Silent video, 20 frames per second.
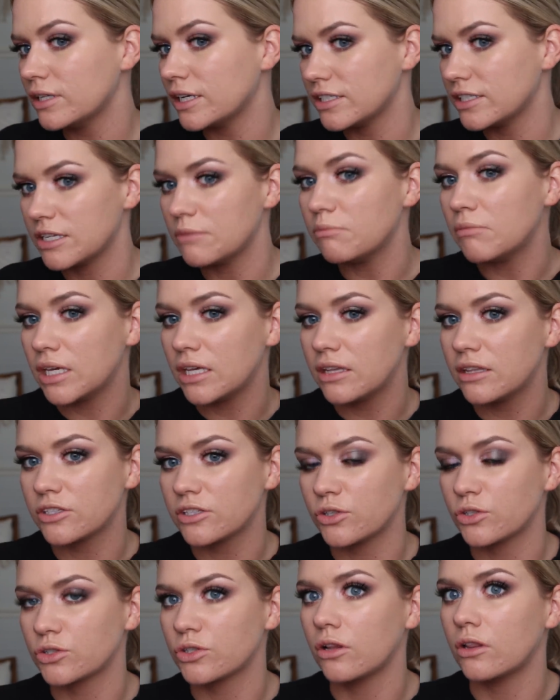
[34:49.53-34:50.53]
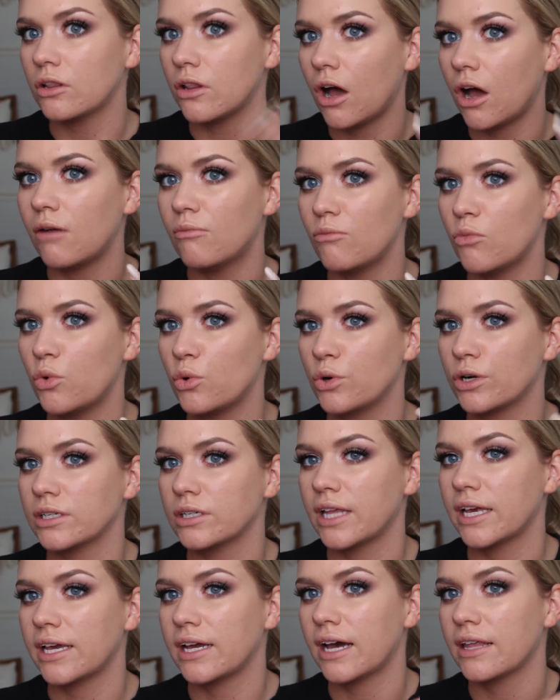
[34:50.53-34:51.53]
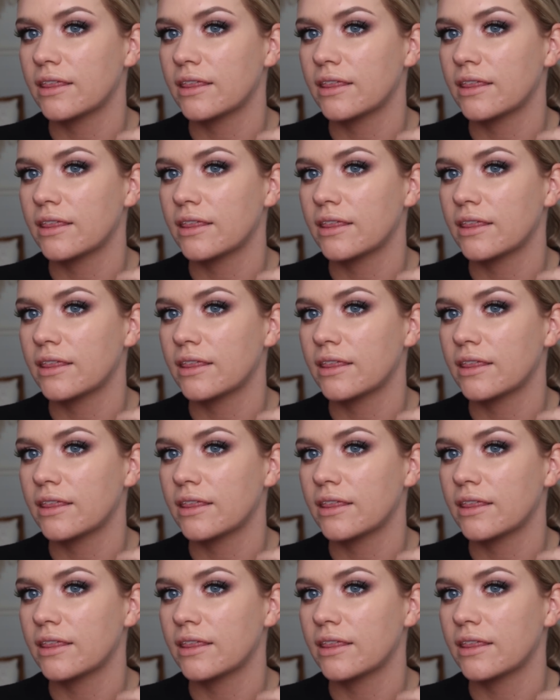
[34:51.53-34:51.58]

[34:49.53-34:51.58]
Like, to me, this looks a lot more like